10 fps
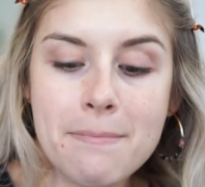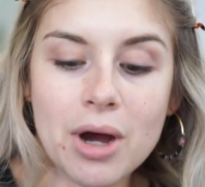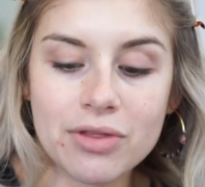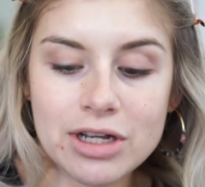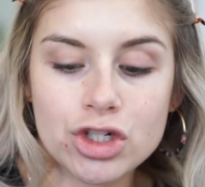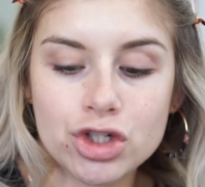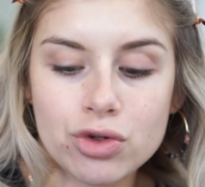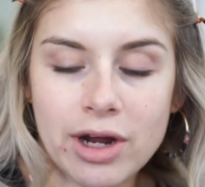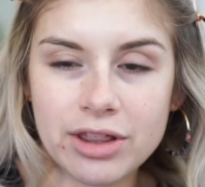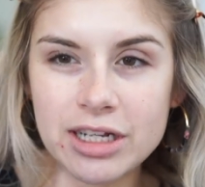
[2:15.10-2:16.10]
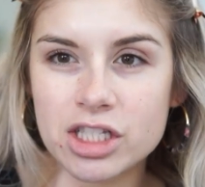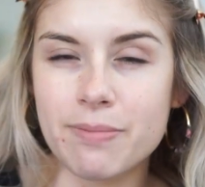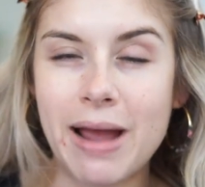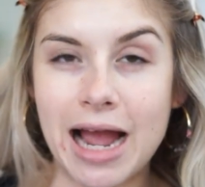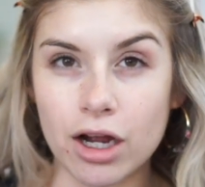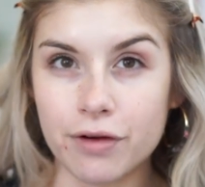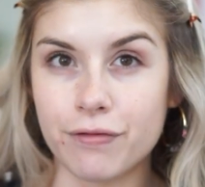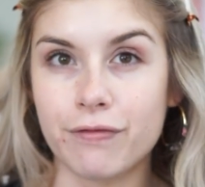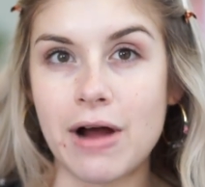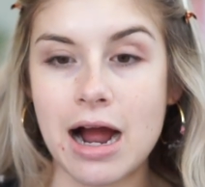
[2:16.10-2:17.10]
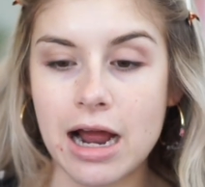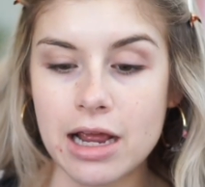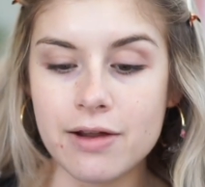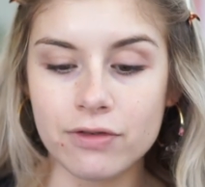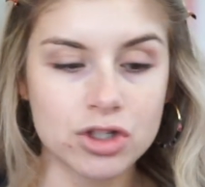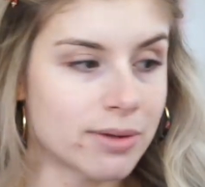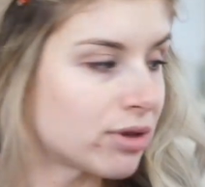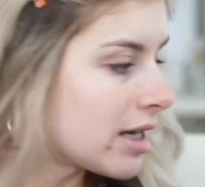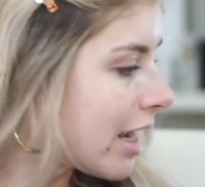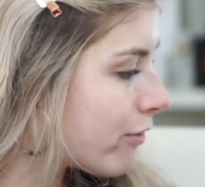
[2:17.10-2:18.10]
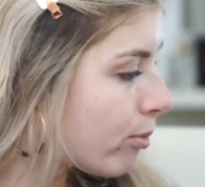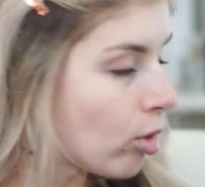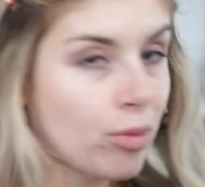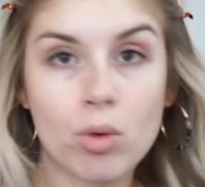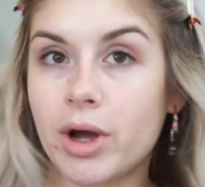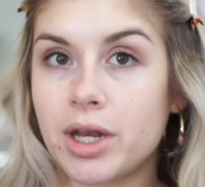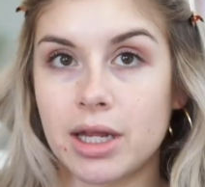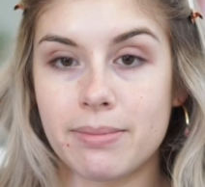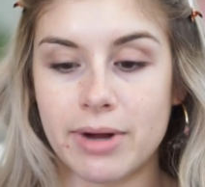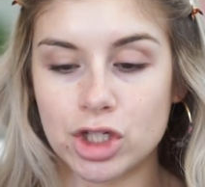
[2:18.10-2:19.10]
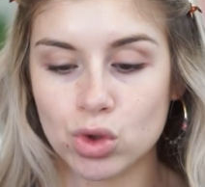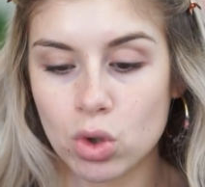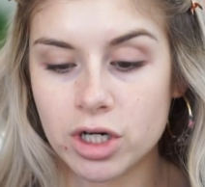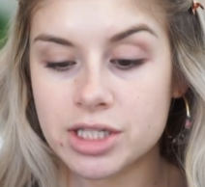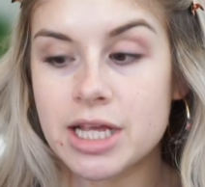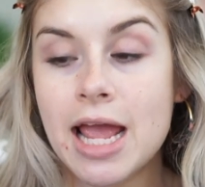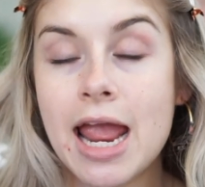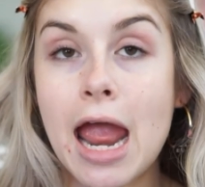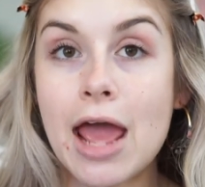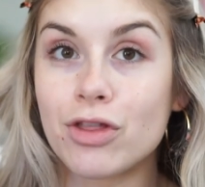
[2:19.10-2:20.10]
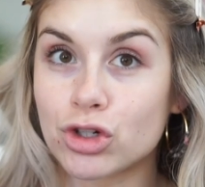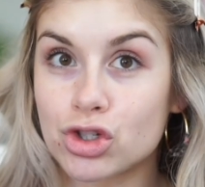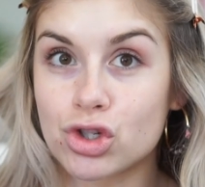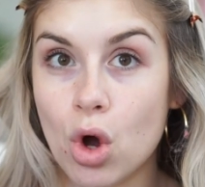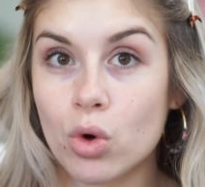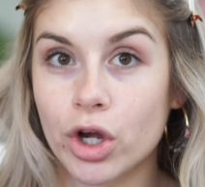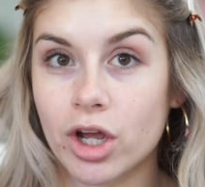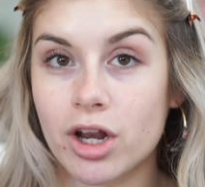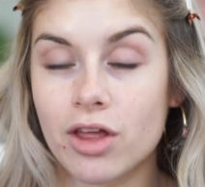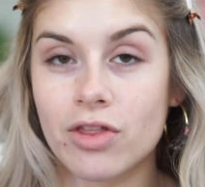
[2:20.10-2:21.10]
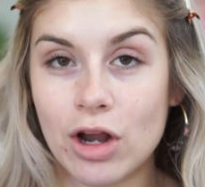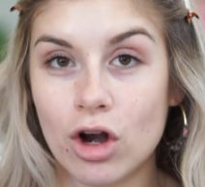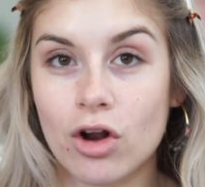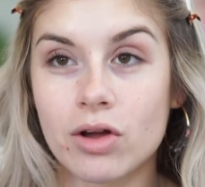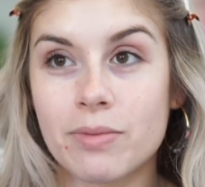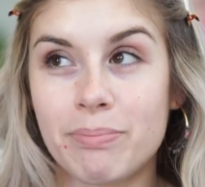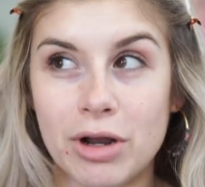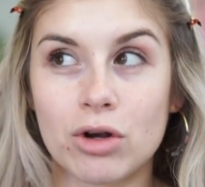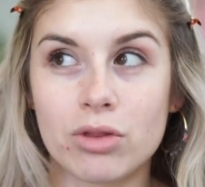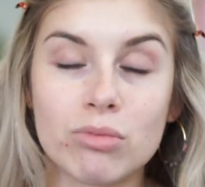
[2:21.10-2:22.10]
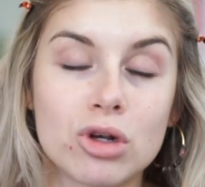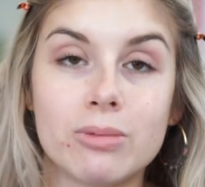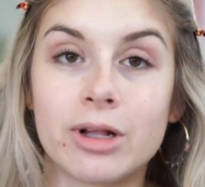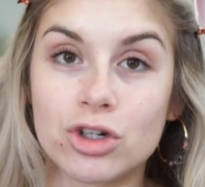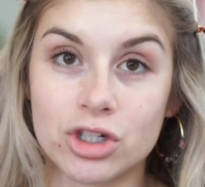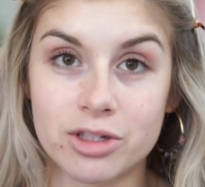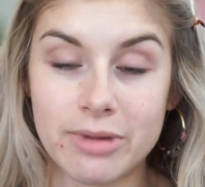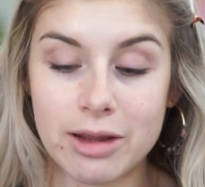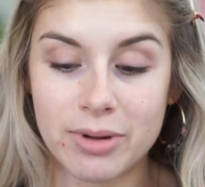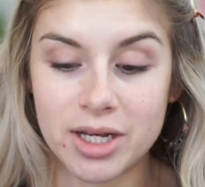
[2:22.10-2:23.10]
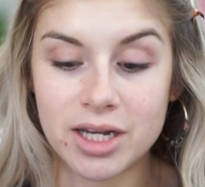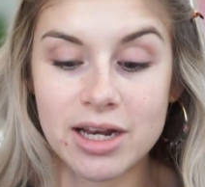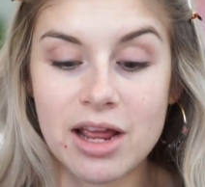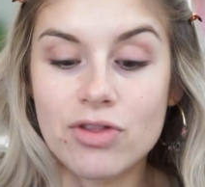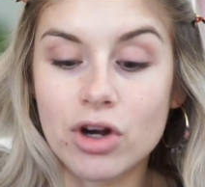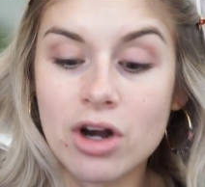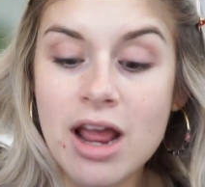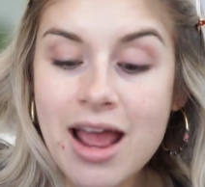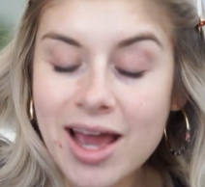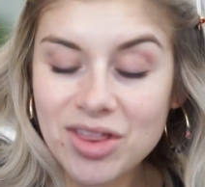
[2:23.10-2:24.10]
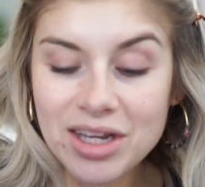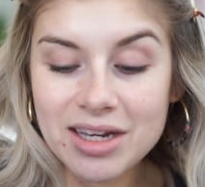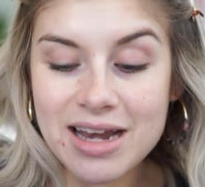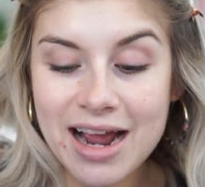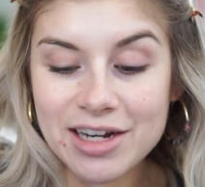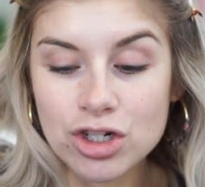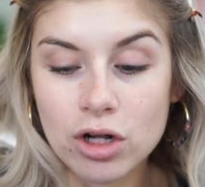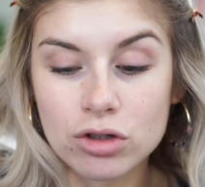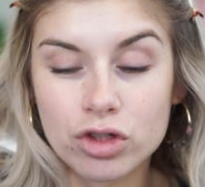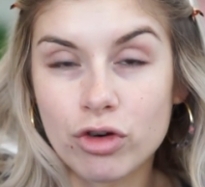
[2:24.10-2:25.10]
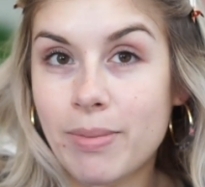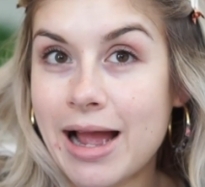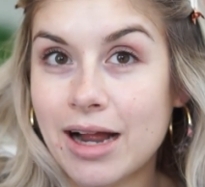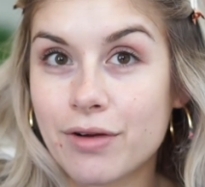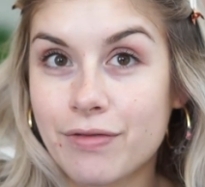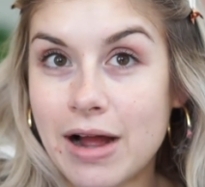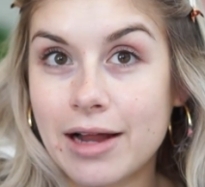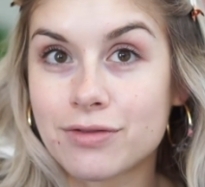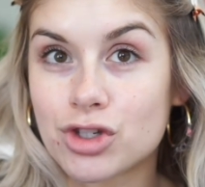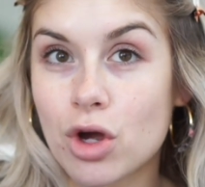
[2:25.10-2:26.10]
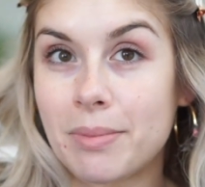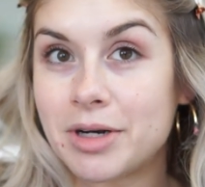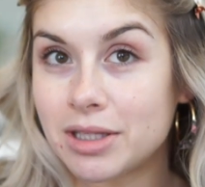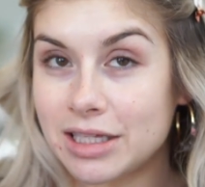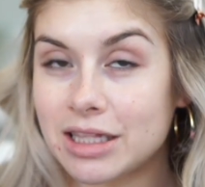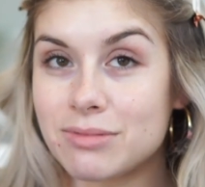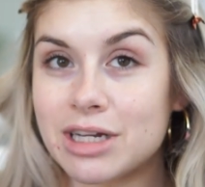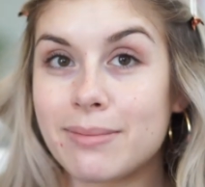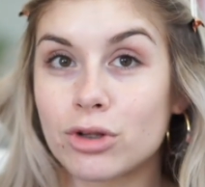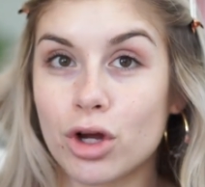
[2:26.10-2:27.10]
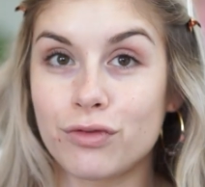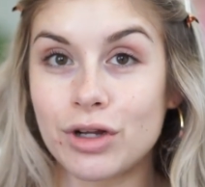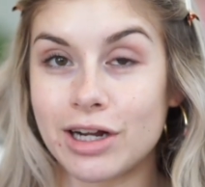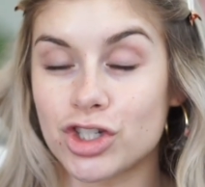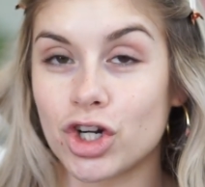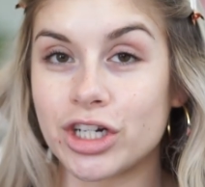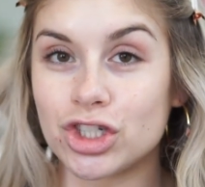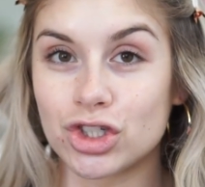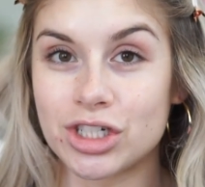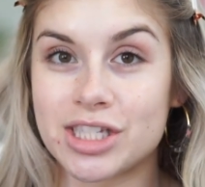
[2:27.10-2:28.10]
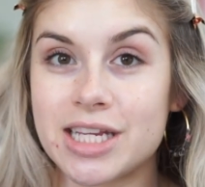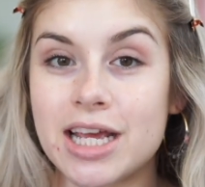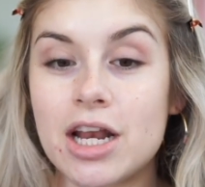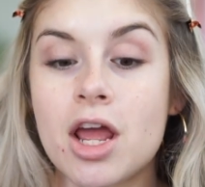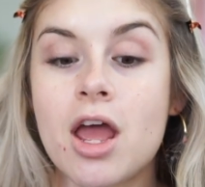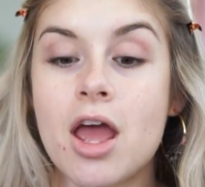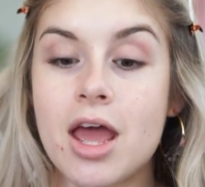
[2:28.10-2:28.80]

but they do, I think it's a pack of 5 or something. I have a purple one in my drawers. And they're so good. They're better than beauty blenders in my opinion. And they're, I think, $9 for a pack of 5. So I'm gonna link them down below if you guys are interested.